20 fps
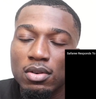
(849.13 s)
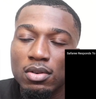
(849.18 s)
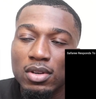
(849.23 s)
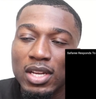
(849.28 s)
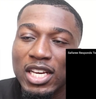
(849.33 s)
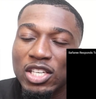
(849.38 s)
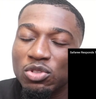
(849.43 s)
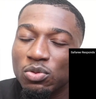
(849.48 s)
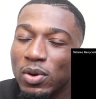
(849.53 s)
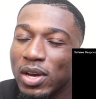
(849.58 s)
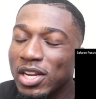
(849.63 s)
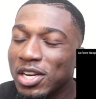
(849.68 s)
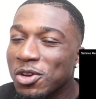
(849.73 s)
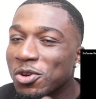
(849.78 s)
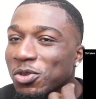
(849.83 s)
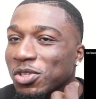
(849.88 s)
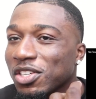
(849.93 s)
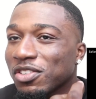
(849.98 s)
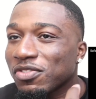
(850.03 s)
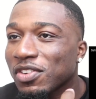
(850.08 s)
that's why
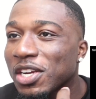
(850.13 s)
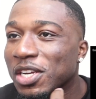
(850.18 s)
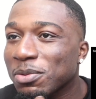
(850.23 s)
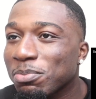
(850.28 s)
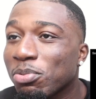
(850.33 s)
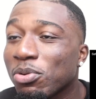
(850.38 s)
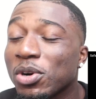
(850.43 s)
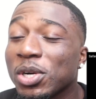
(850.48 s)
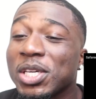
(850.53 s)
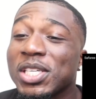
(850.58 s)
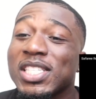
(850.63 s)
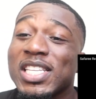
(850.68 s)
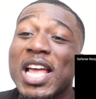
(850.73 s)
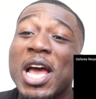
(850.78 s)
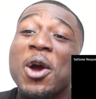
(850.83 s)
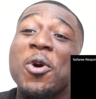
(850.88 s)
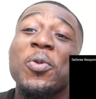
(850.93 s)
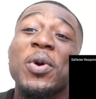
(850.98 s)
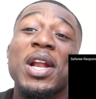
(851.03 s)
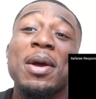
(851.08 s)
those is very important. Because
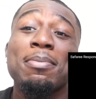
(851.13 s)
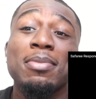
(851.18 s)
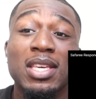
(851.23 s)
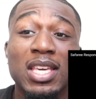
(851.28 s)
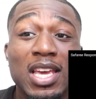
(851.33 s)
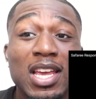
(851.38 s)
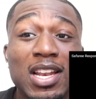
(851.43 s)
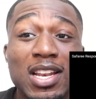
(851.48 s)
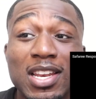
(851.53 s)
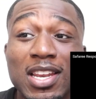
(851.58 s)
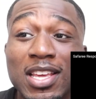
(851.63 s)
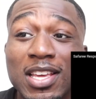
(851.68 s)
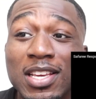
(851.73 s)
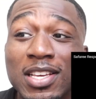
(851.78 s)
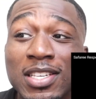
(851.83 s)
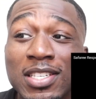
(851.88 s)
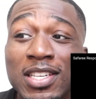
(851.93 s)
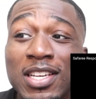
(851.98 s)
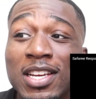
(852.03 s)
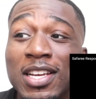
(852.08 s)
now what I'm getting
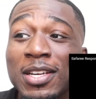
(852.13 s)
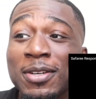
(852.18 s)
is,